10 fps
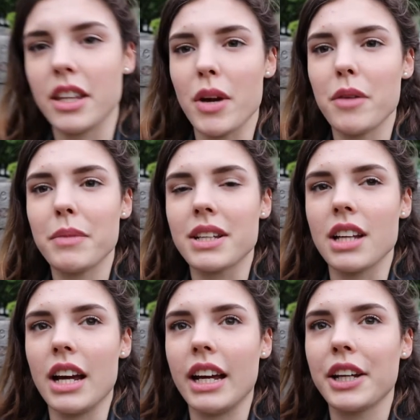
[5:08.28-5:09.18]
at the moment because
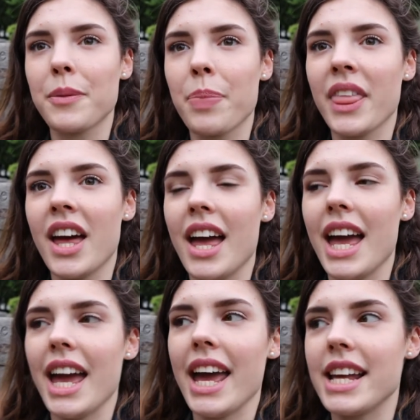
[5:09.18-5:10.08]
like
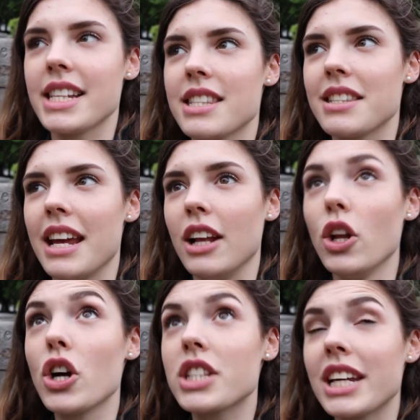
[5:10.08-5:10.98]
it's it
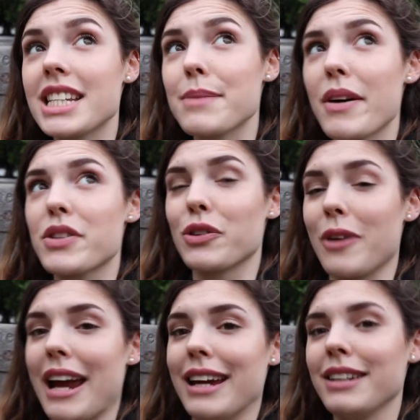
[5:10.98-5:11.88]
looks like it's about to
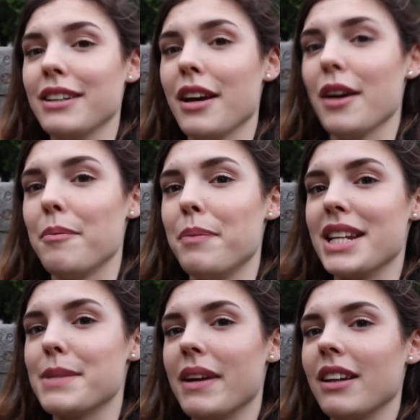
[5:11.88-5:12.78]
rain, but
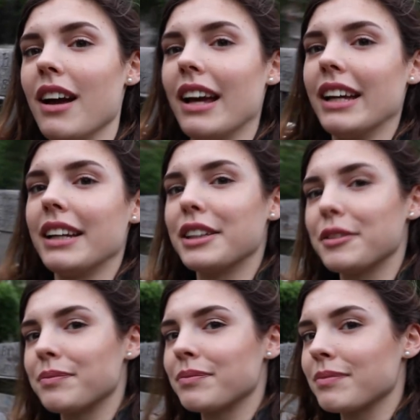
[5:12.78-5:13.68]
it's been like
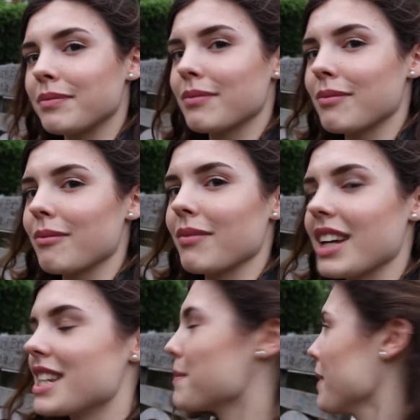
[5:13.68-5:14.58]

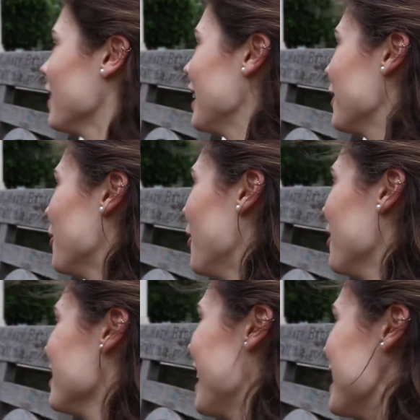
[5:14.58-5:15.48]
it's been like what
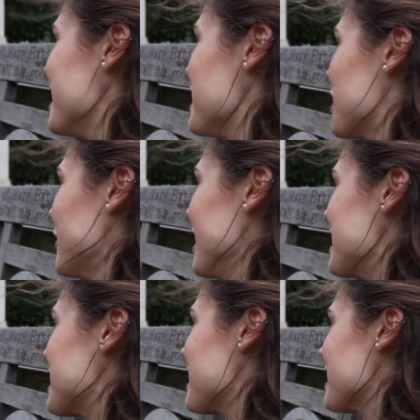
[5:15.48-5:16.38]
eighteen
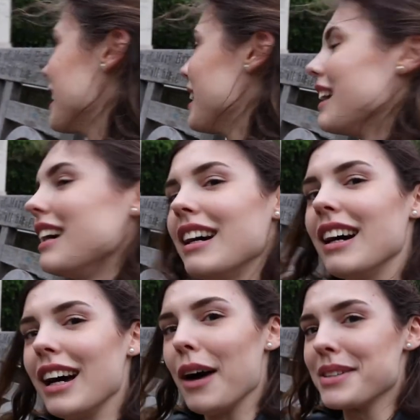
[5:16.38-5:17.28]
degrees. So
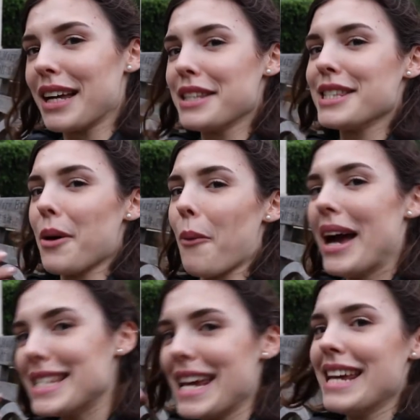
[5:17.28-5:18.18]
nice. I was like
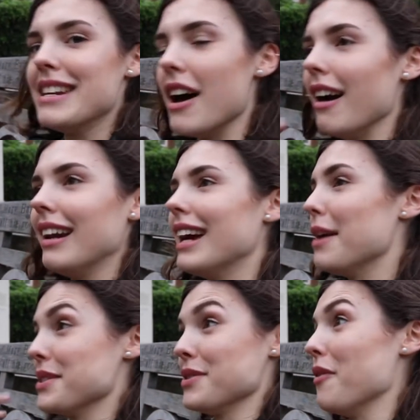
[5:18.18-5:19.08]
sweating earlier. It was
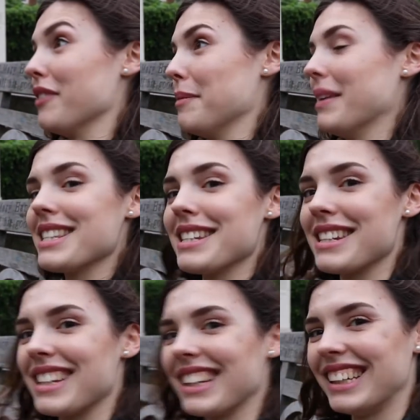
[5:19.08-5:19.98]
not very pleasant.